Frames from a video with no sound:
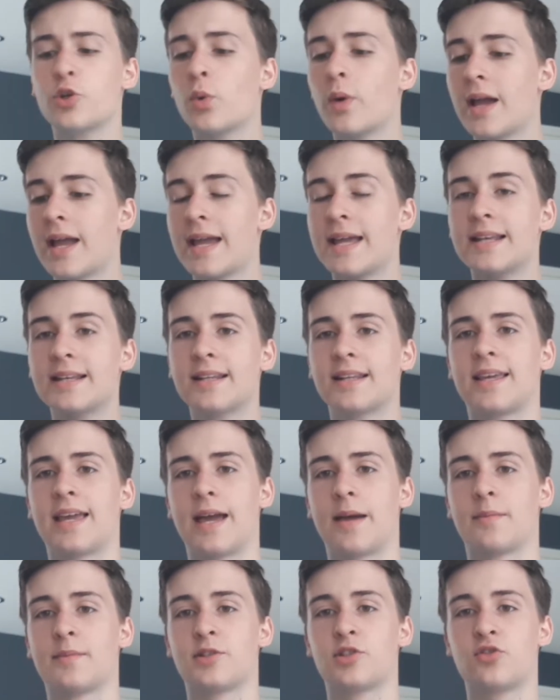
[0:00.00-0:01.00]
So in
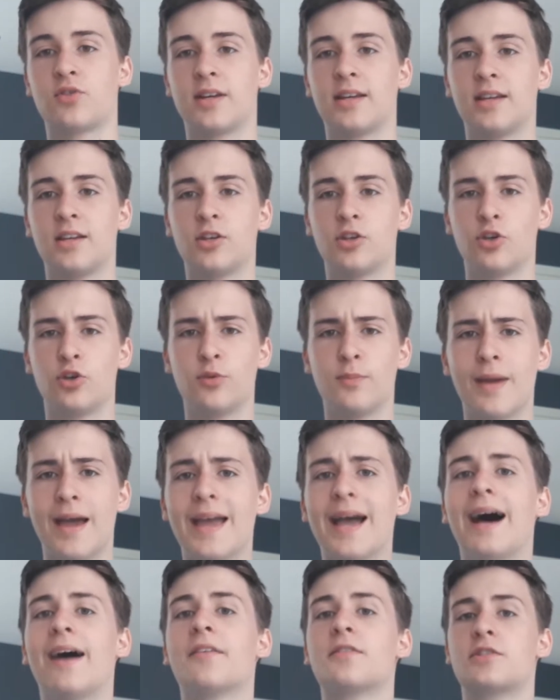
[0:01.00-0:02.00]
chemistry, you may
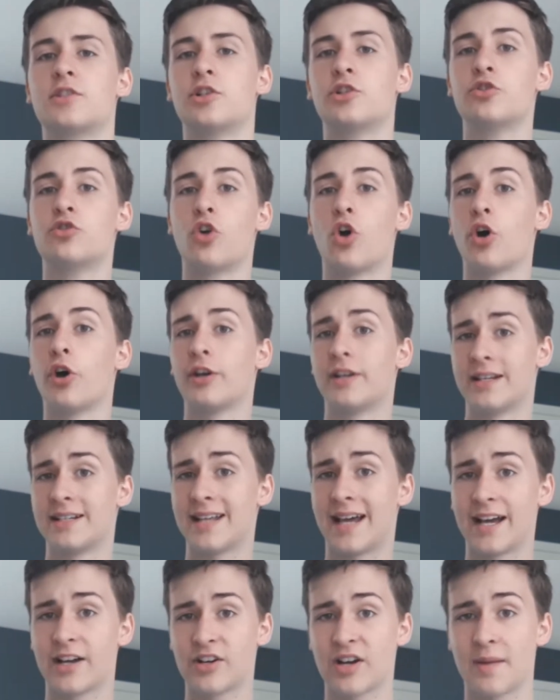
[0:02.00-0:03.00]
have to draw out a
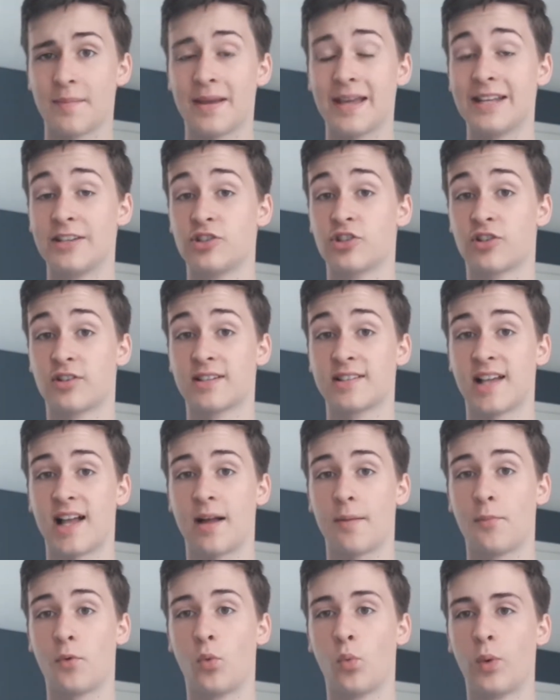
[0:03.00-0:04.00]
diagram in your
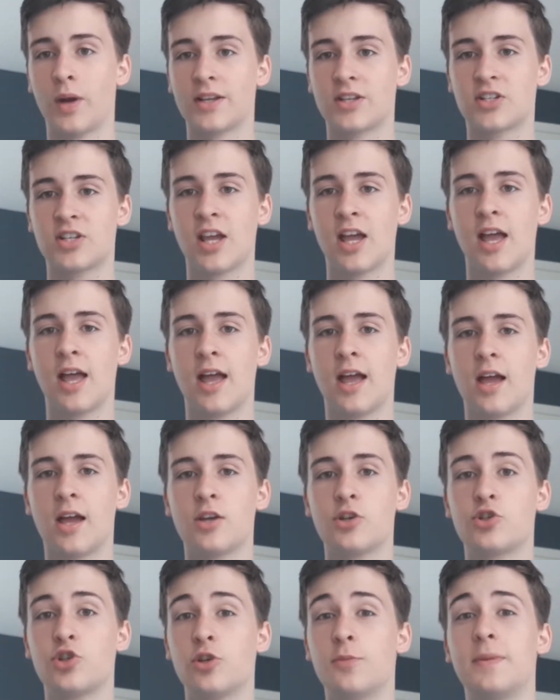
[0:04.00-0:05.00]
exam, which
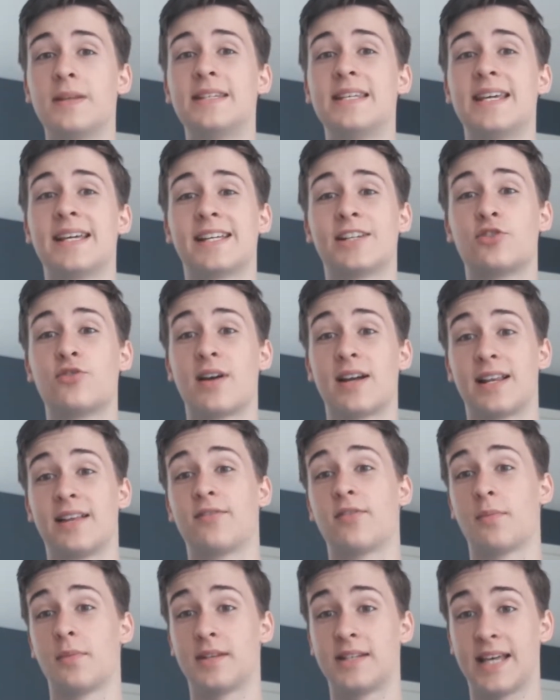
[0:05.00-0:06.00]
should be taken directly
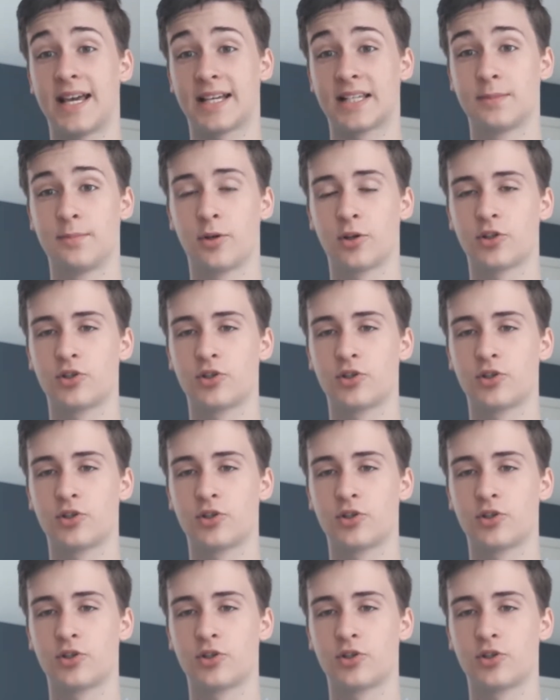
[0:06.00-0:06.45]
from the textbook.